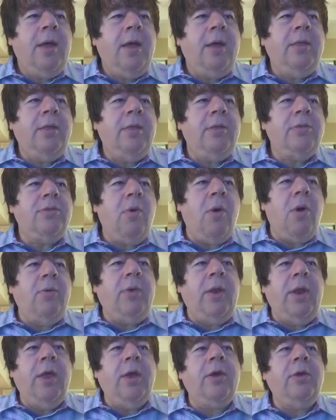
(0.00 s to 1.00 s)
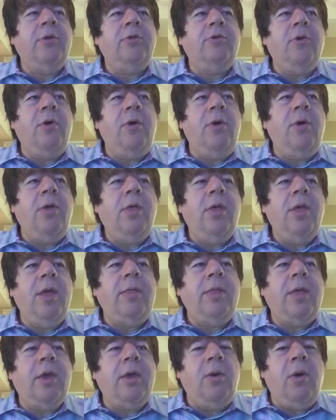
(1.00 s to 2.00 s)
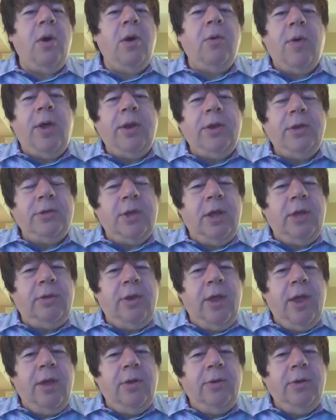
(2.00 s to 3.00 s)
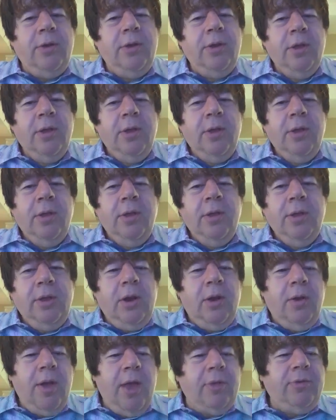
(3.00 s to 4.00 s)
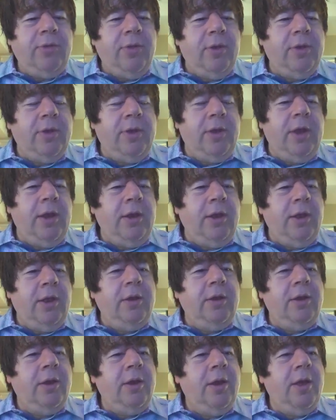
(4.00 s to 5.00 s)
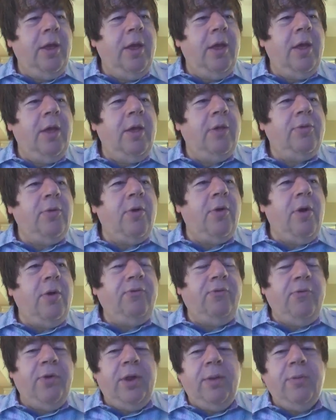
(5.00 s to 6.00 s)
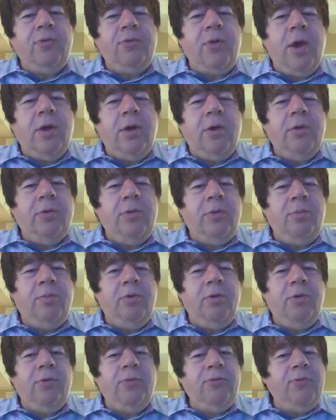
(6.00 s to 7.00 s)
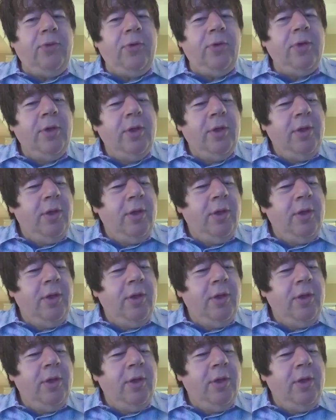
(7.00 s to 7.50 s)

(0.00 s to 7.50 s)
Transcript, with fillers: they're already in control, and they can already shut down, as the Canadian so-called freedom truckers proved.